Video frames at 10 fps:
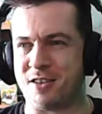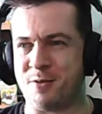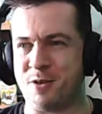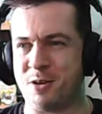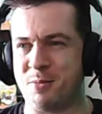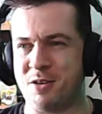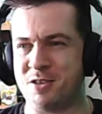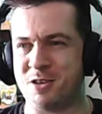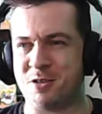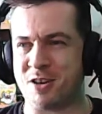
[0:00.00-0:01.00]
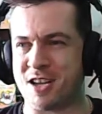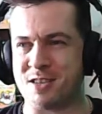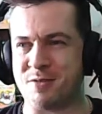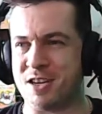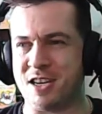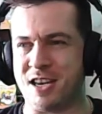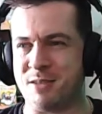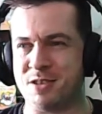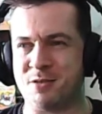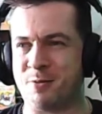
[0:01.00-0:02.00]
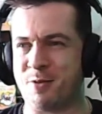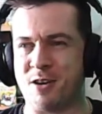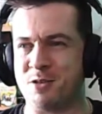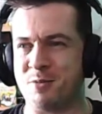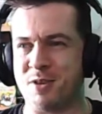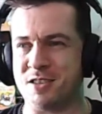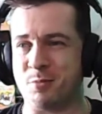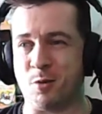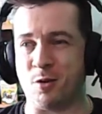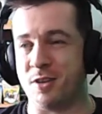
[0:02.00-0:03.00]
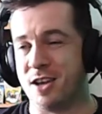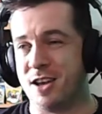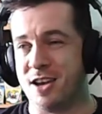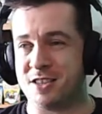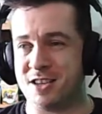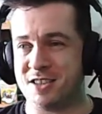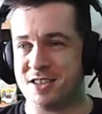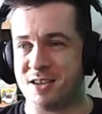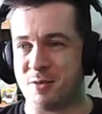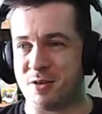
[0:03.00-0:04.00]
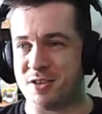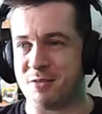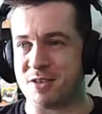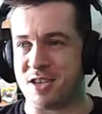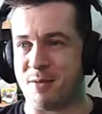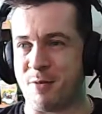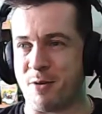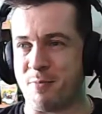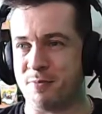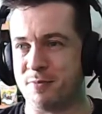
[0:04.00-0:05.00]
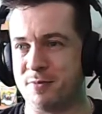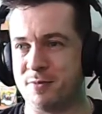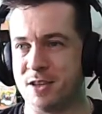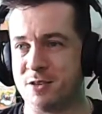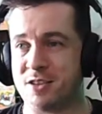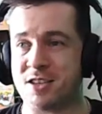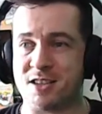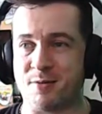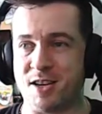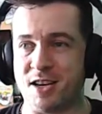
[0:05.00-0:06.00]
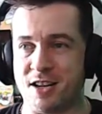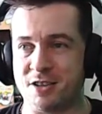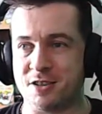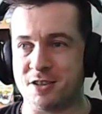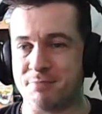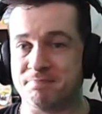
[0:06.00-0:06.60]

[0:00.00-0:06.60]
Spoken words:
If you compare it to the other Castlevania games, these are far too basic, but it's nice to see where the series came from. So that's Castlevania Legends.